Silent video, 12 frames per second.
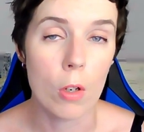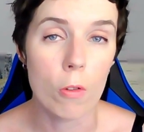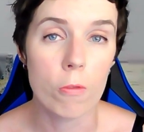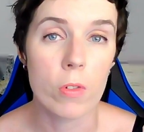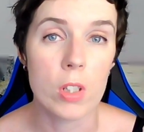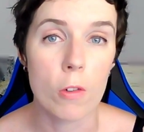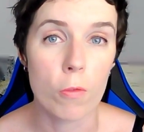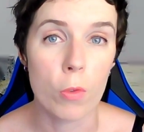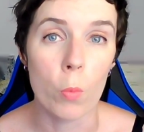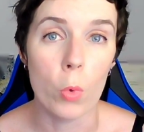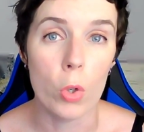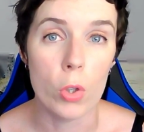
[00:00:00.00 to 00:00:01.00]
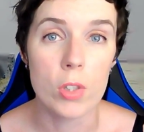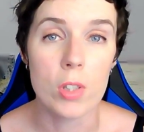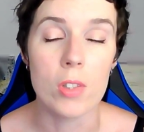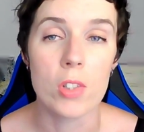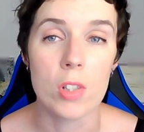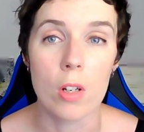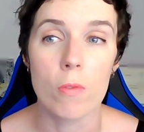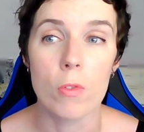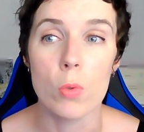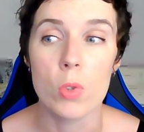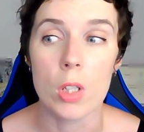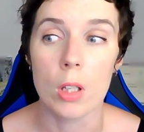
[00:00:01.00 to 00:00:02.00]
for different words instead of
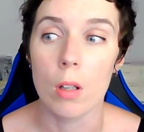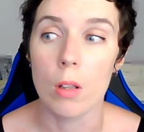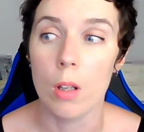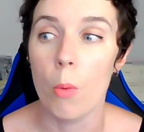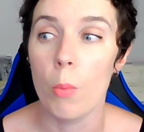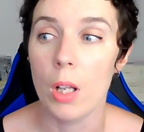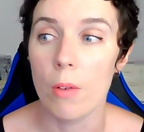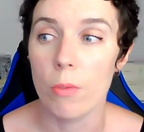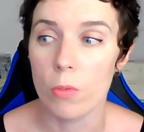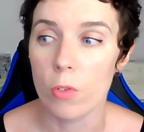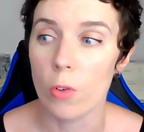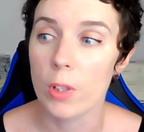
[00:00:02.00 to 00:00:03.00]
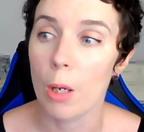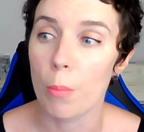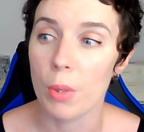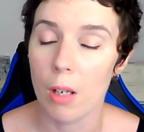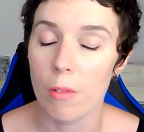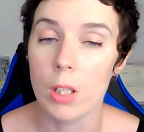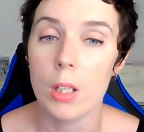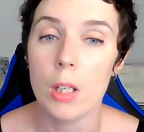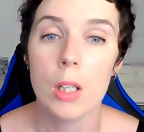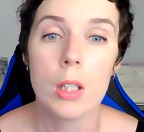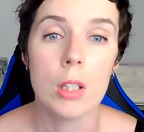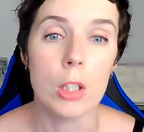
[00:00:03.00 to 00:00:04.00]
using lower level vocabulary.
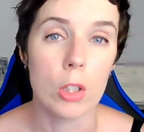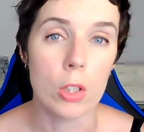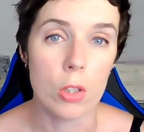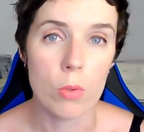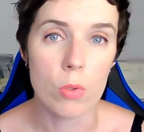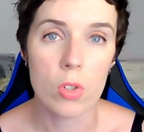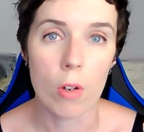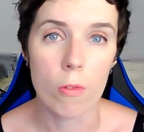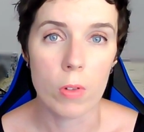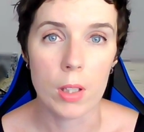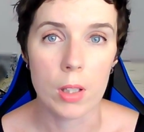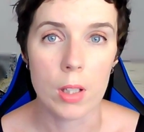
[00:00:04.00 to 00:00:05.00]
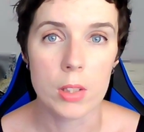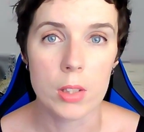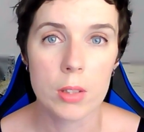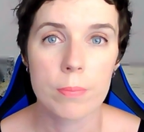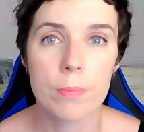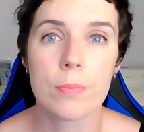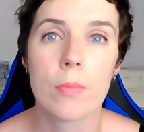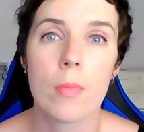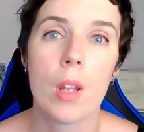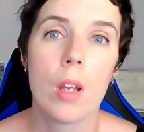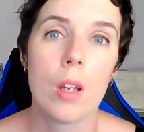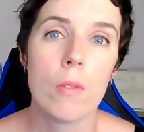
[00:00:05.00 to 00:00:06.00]
You can use stuff like this.
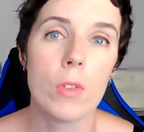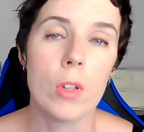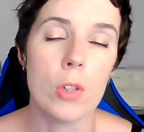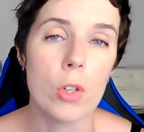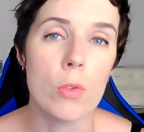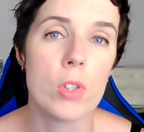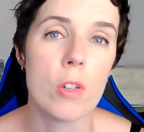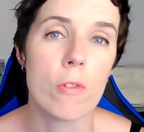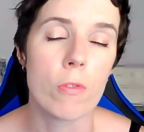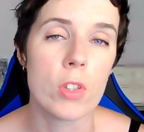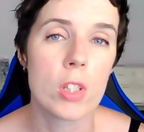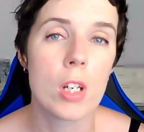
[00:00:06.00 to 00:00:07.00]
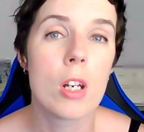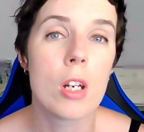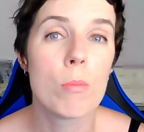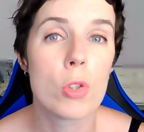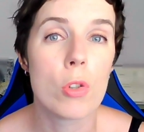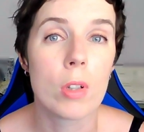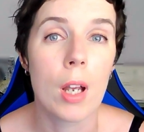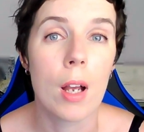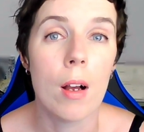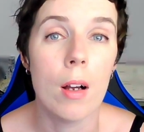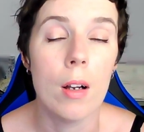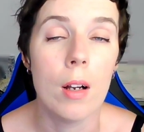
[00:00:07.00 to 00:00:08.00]
If you use different synonyms, you'll get
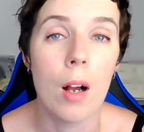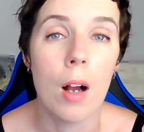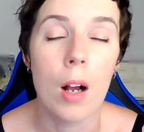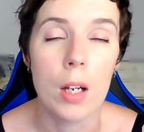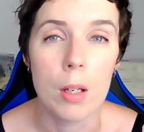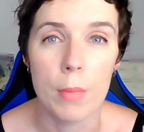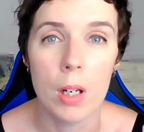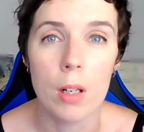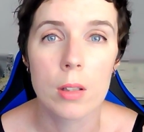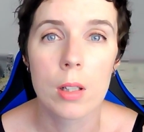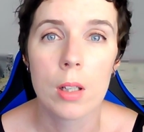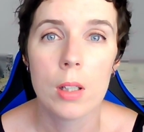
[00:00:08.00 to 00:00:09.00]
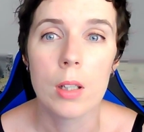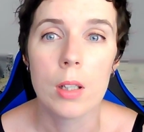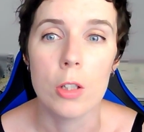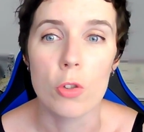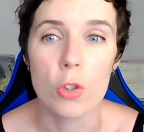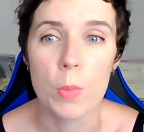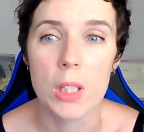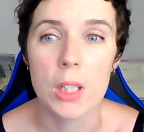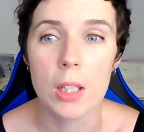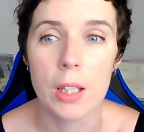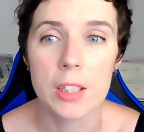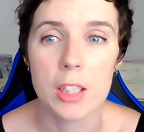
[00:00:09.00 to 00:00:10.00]
a higher mark in your
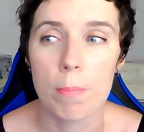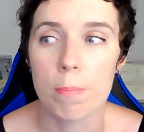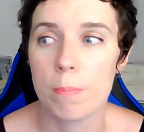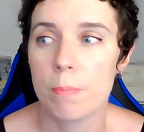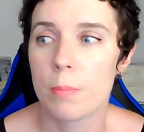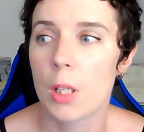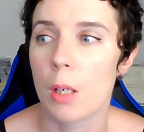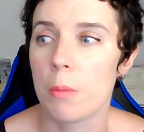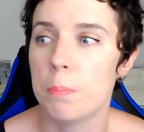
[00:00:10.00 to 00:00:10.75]
speaking exam. Okay.